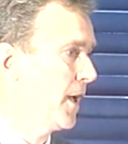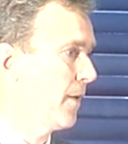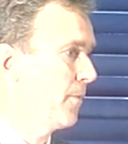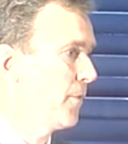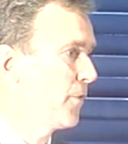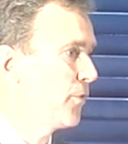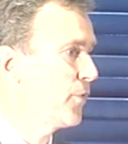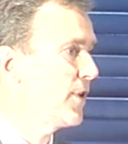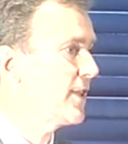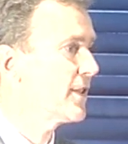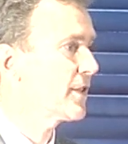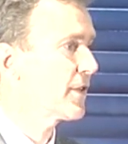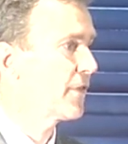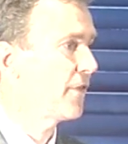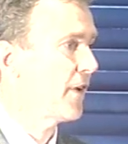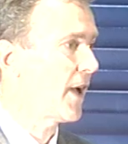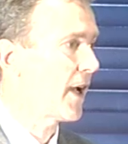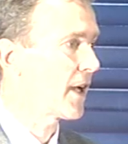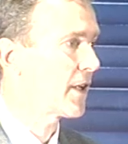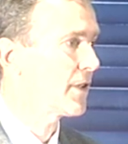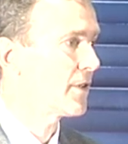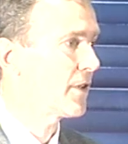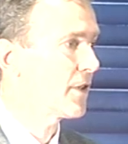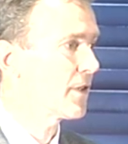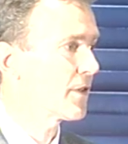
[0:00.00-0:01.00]
risk
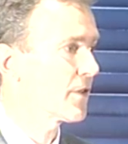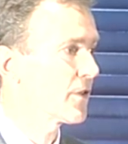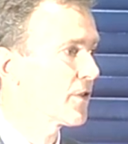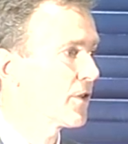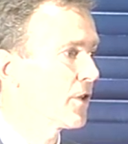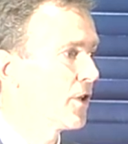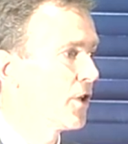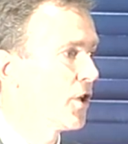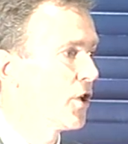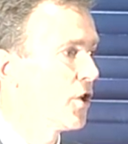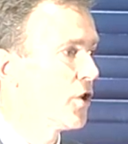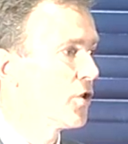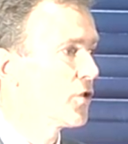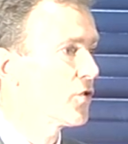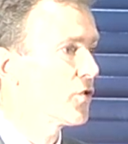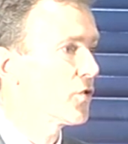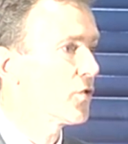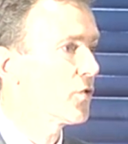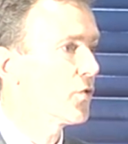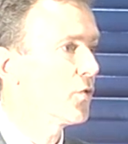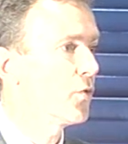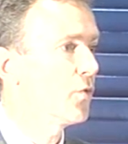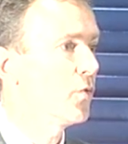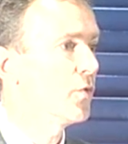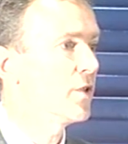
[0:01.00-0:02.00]
factors
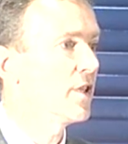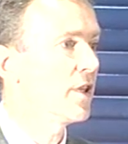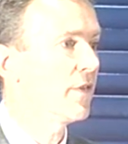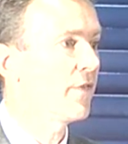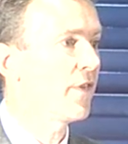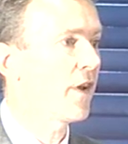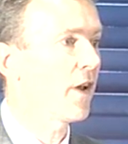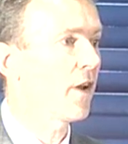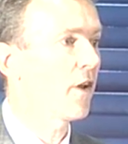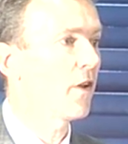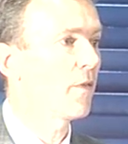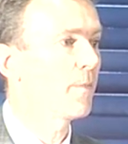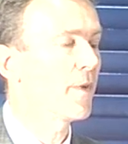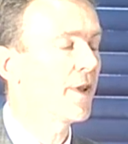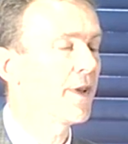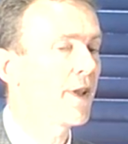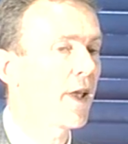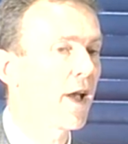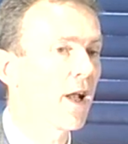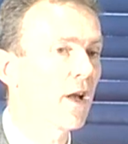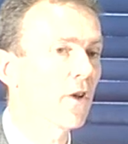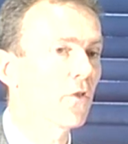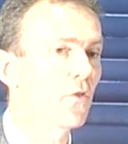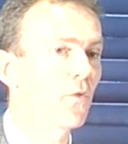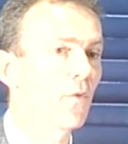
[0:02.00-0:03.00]
to develop an
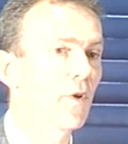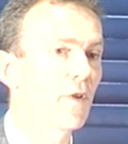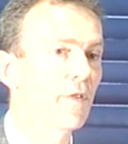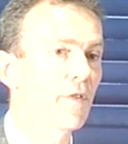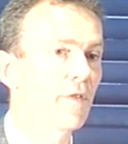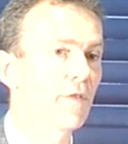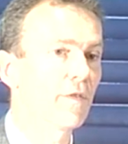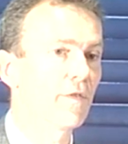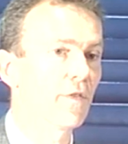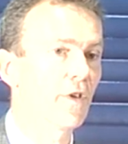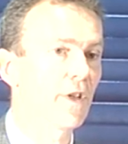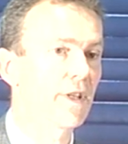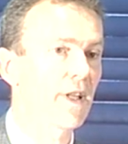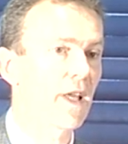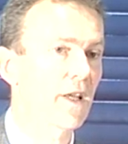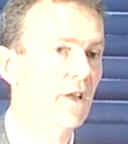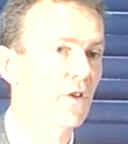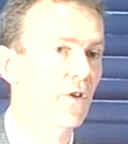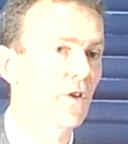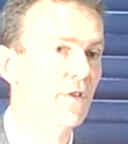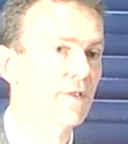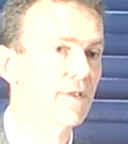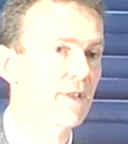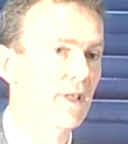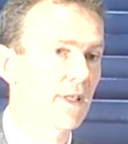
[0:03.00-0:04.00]
algorithm for a
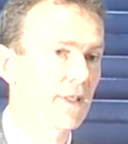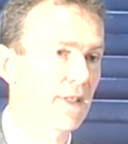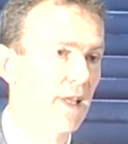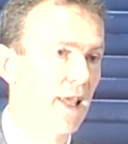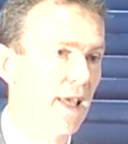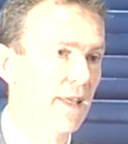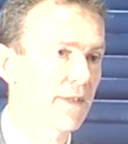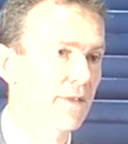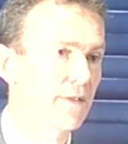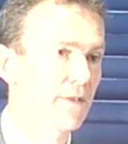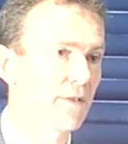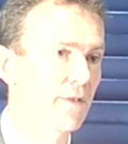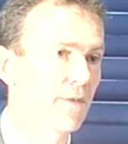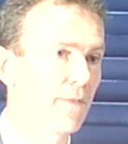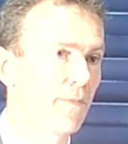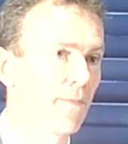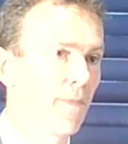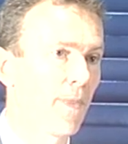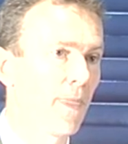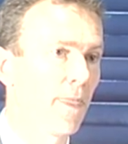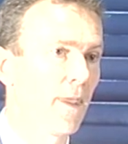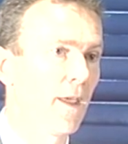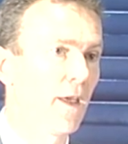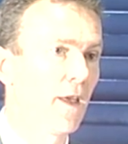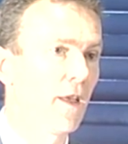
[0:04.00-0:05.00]
diagnostic test
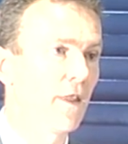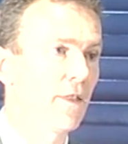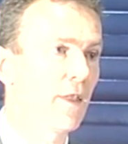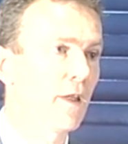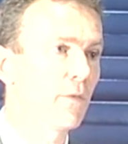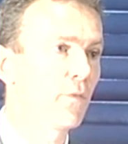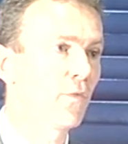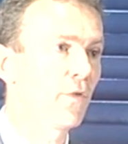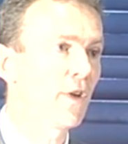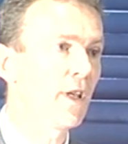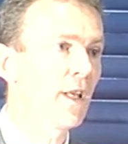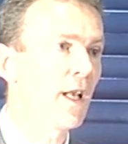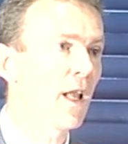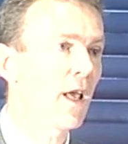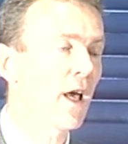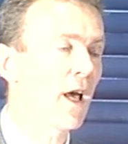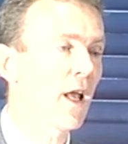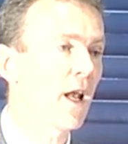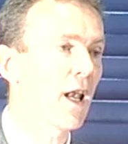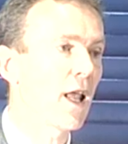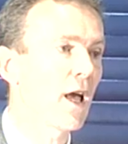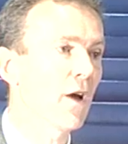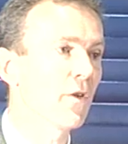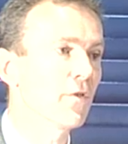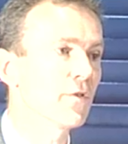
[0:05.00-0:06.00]
that really
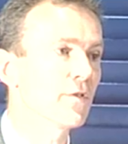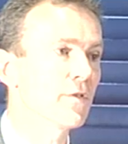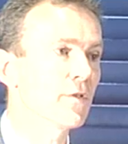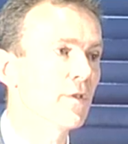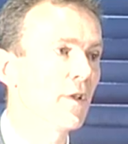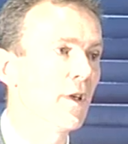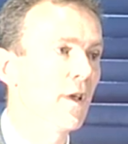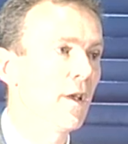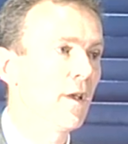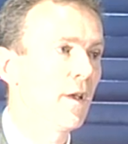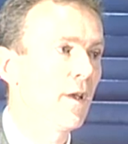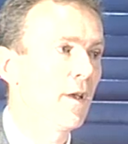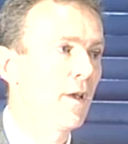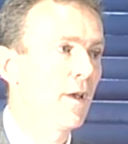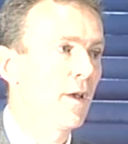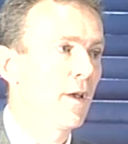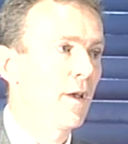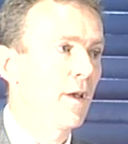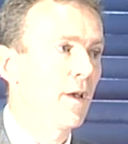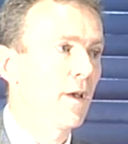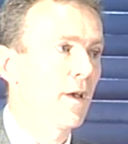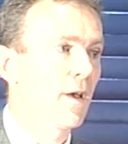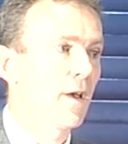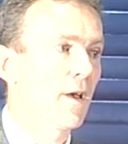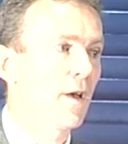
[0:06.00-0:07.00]
allows
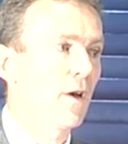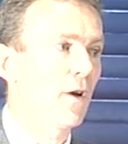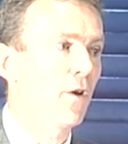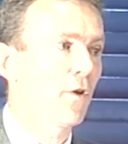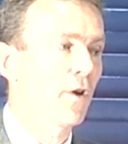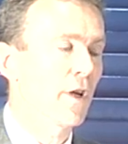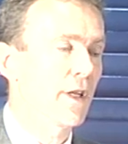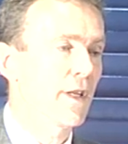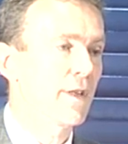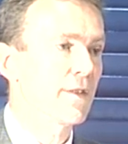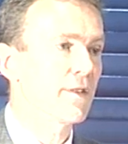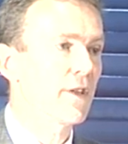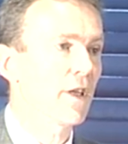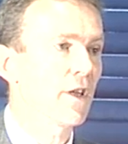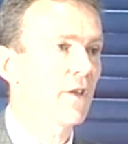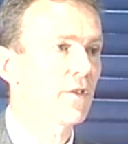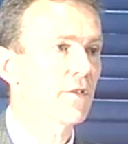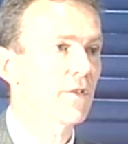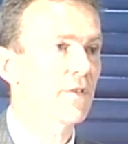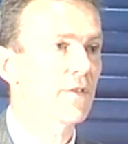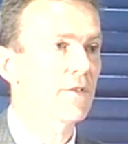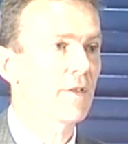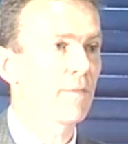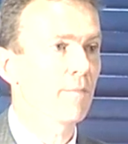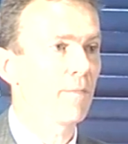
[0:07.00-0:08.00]

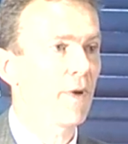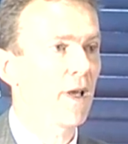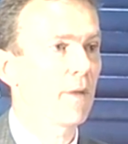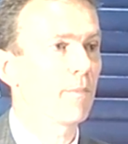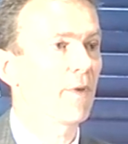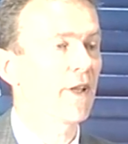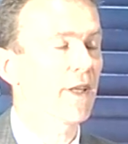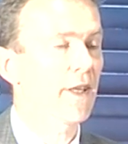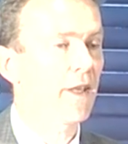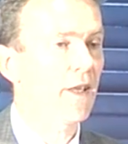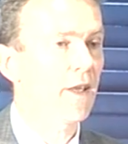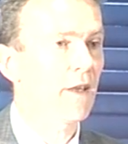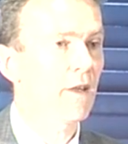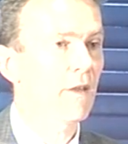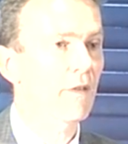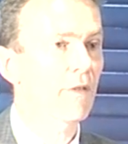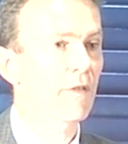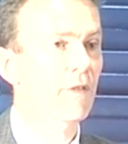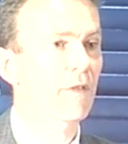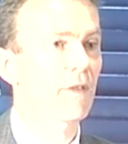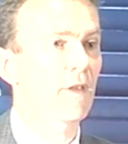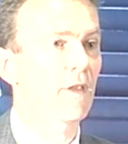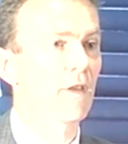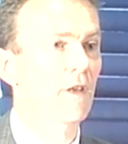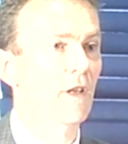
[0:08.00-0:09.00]
organizations in public
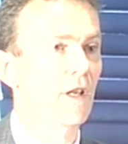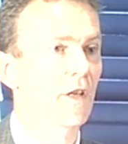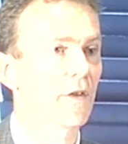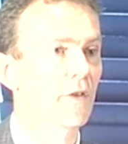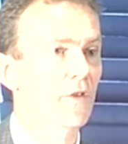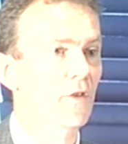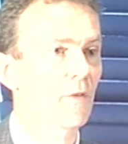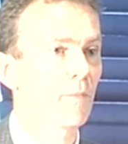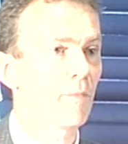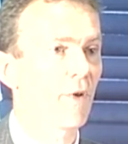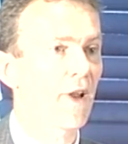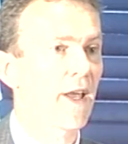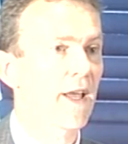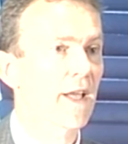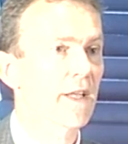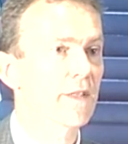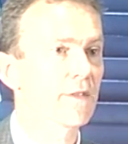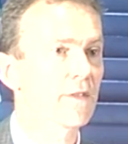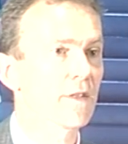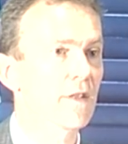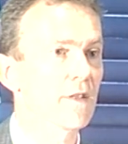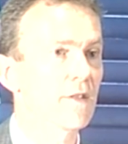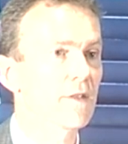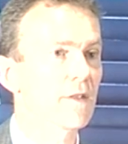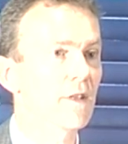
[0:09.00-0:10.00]
health, in clinical
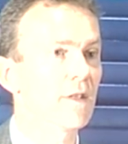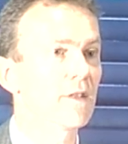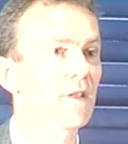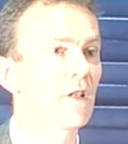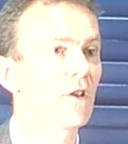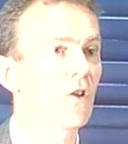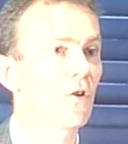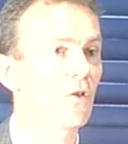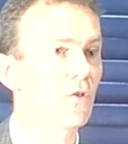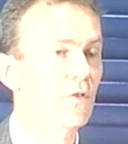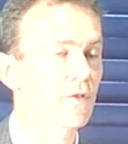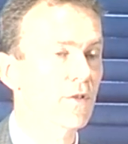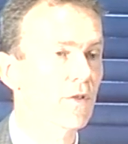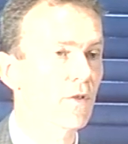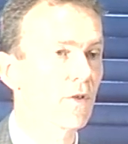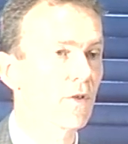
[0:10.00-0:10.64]
practice, and then also